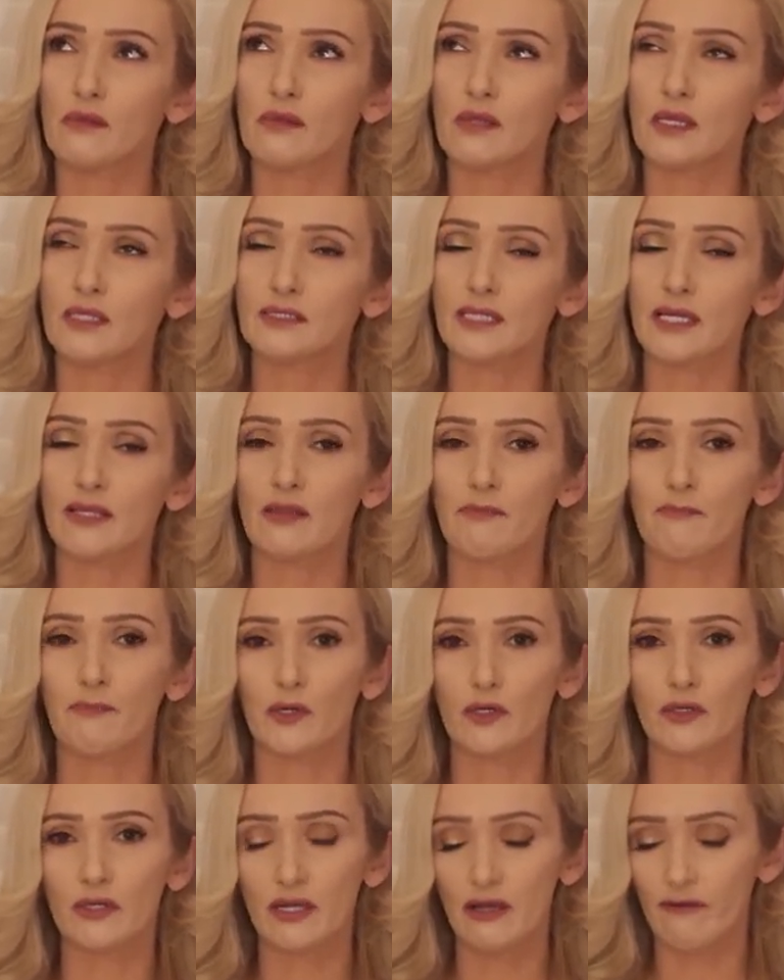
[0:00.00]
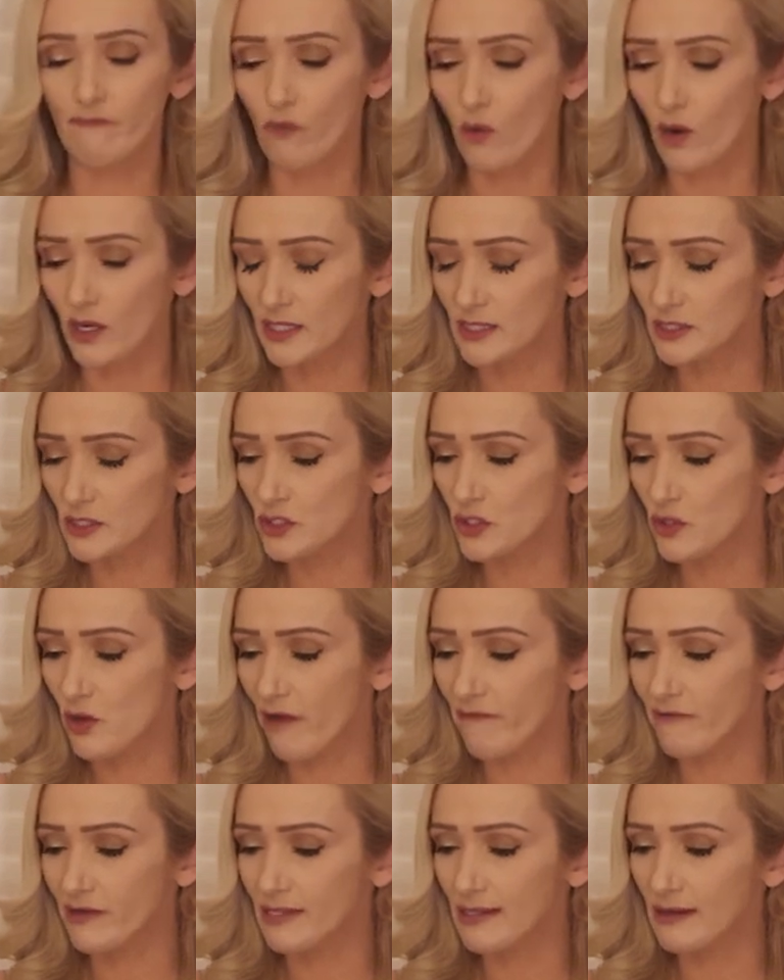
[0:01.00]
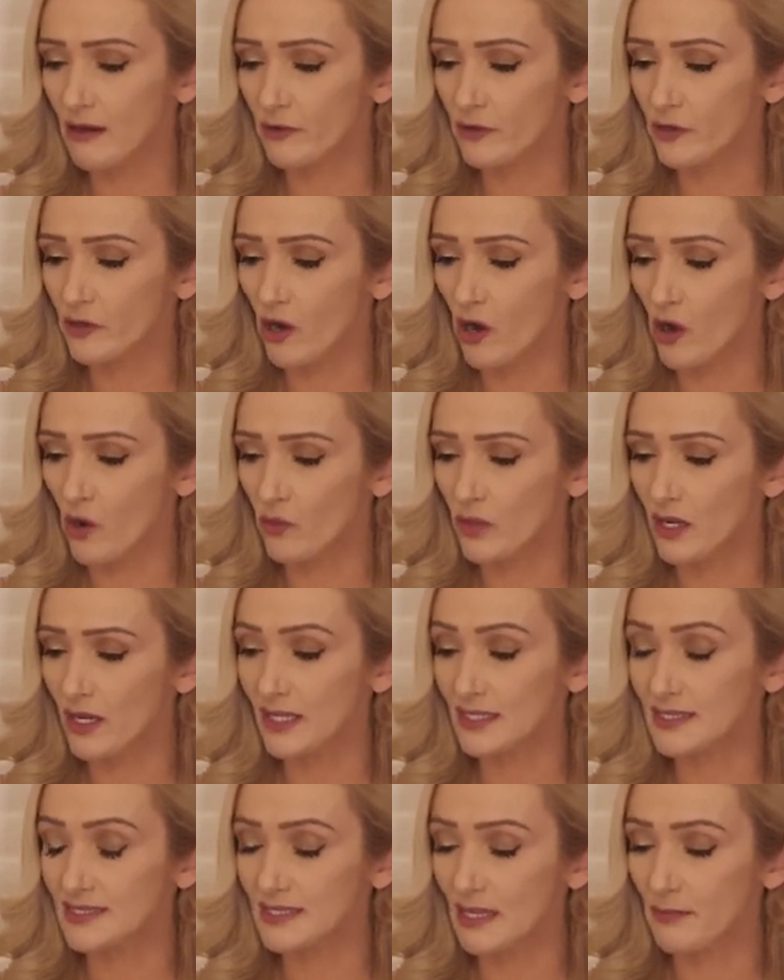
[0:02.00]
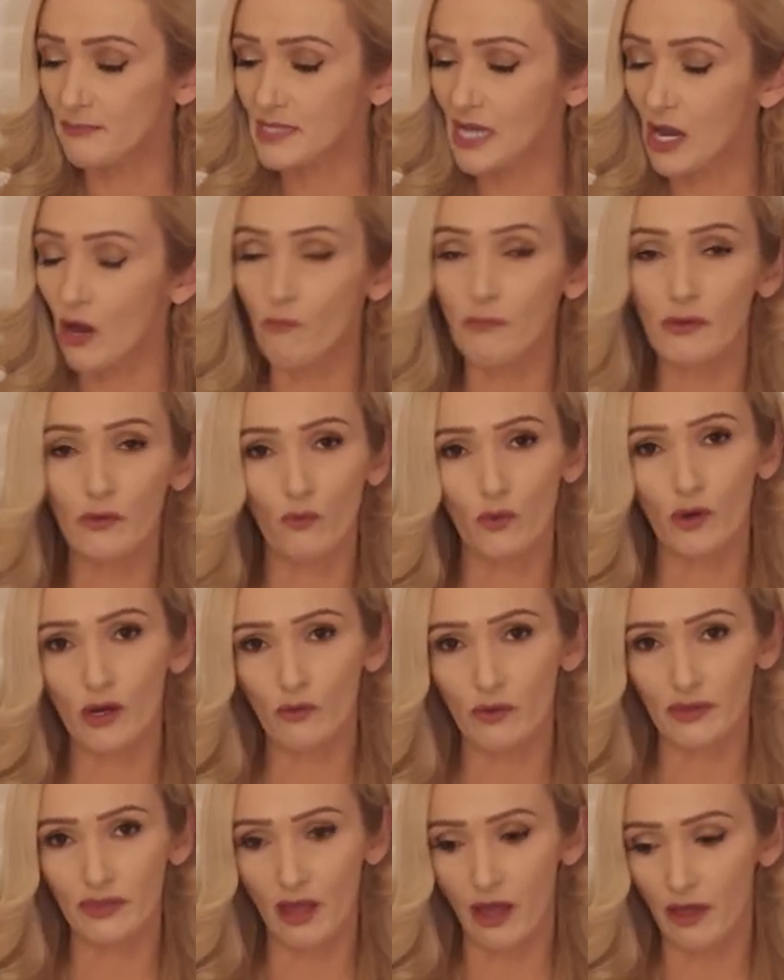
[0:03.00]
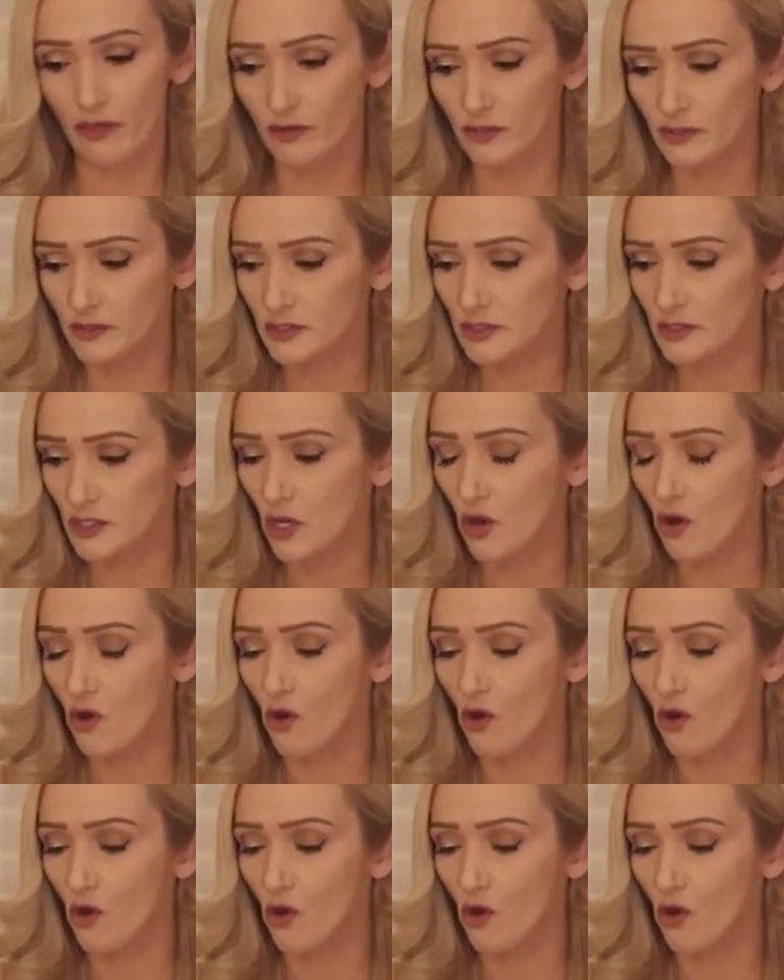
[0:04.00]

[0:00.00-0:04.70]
it's like the burden of wanting to do everything on your own and accept help and work with others.